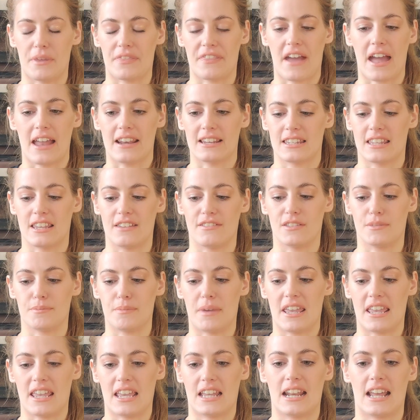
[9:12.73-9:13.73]
But that gives
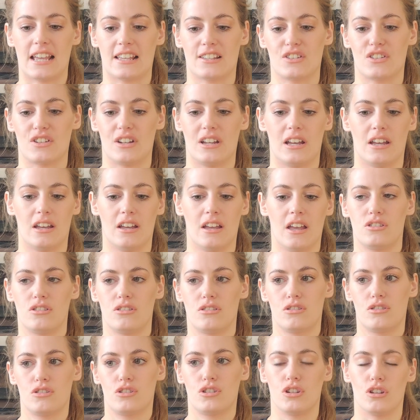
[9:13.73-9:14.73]
me an extra
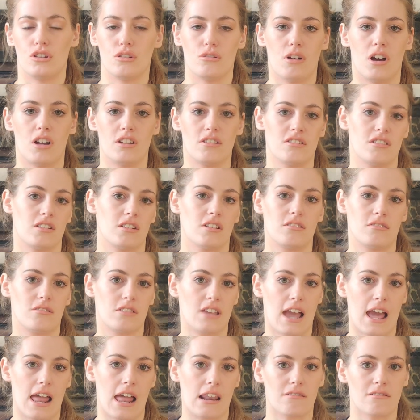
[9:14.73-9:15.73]
200
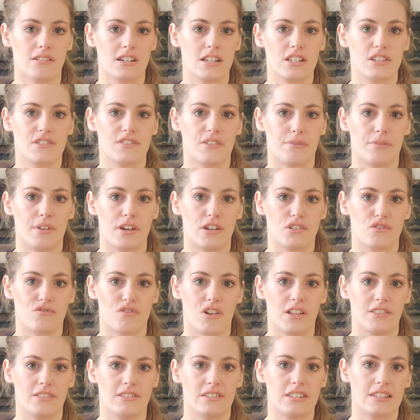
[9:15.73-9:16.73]
calories from those
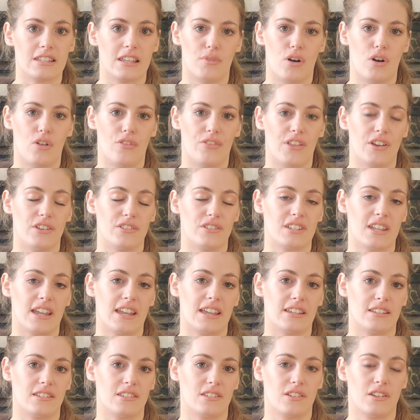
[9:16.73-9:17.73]
runs on those
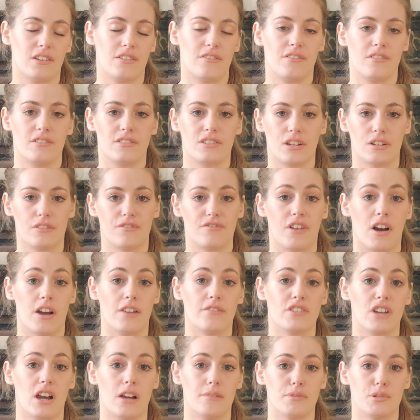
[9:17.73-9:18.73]
days. So
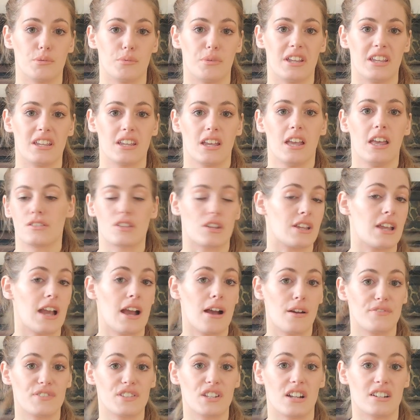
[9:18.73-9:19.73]
5 times a week. So
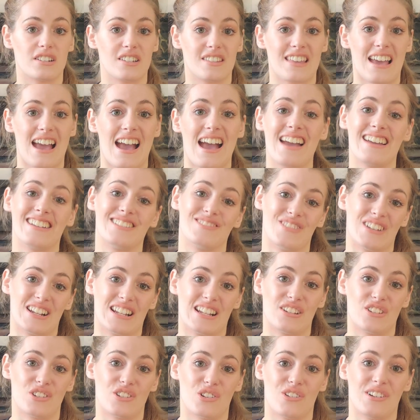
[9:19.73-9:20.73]
yeah, I've stuck to that. I'm
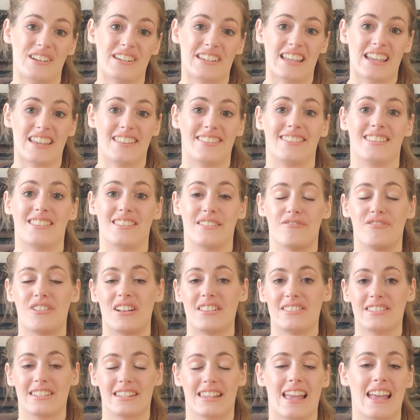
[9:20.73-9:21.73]
really enjoying it. The
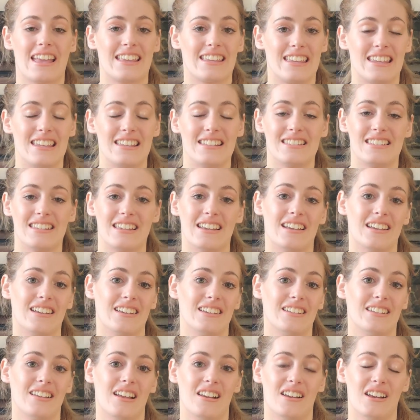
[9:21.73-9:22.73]
runs are getting
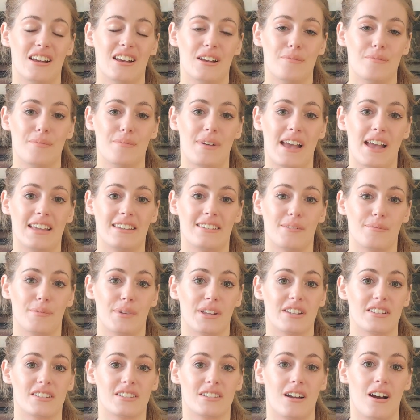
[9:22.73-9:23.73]
easier, and I'm
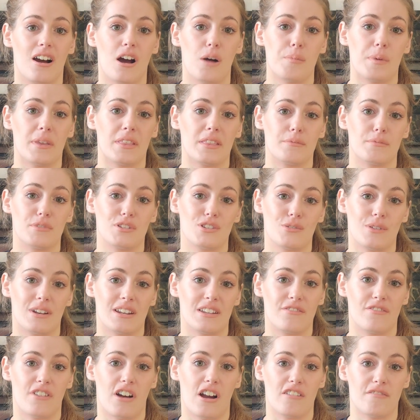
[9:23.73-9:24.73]
going to start upping them to
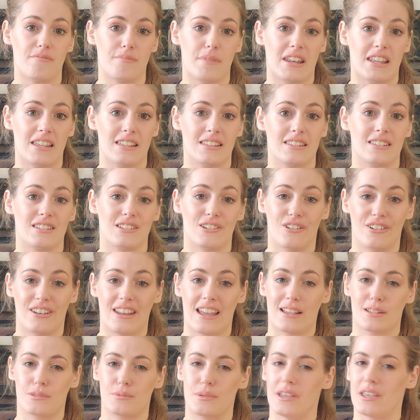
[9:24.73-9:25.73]
25 minutes. Not
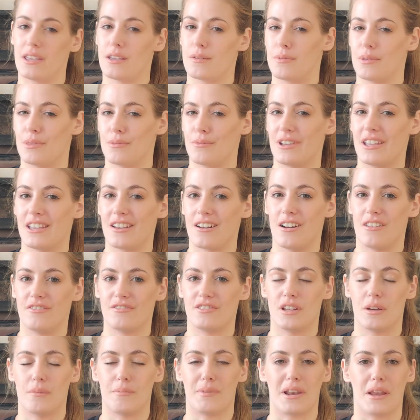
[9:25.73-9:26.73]
next week, but the week
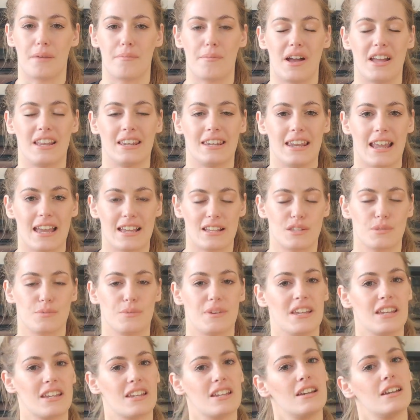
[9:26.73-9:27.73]
after. But I might next
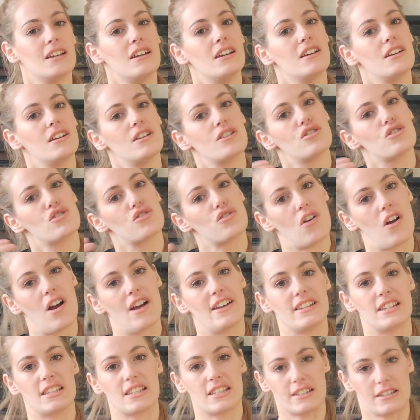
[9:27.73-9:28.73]
week
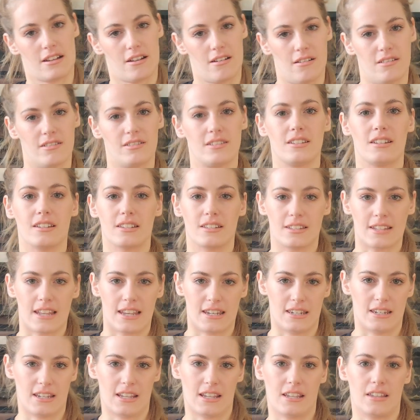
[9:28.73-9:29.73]
try to start
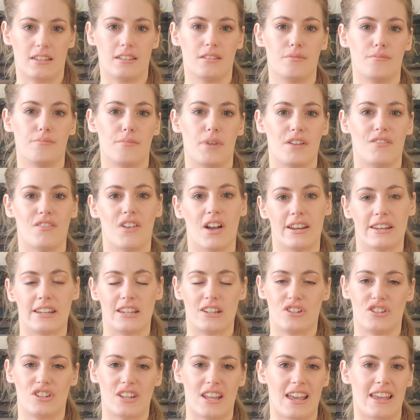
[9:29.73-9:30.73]
extending my run
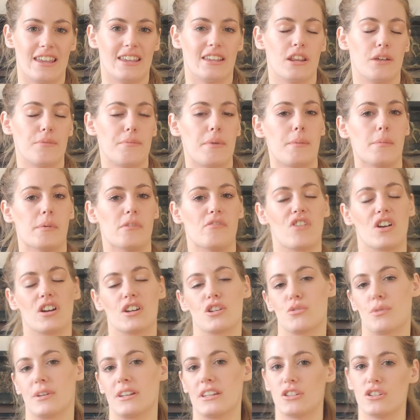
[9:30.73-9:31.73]
each day, you know, maybe
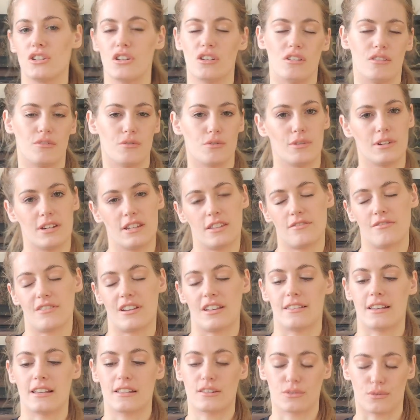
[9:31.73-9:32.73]
run 22,
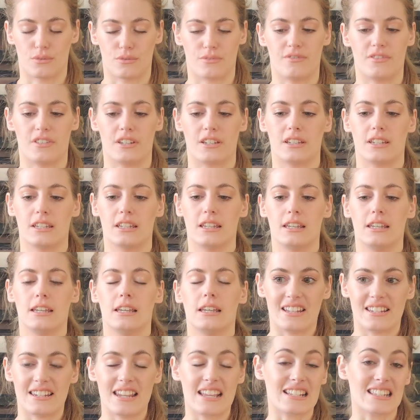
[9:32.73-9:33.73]
23, that sort of thing.
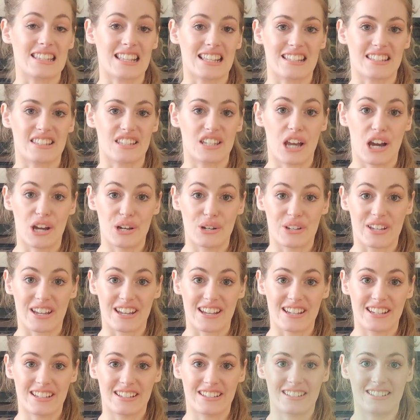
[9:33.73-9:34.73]
Next thing is
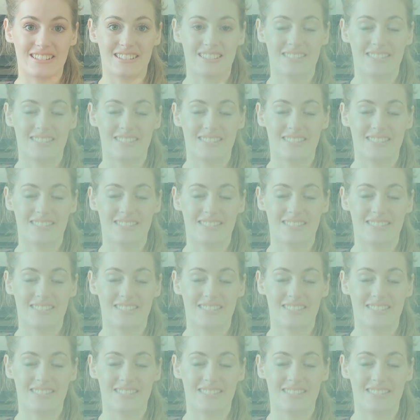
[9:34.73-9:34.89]
yoga.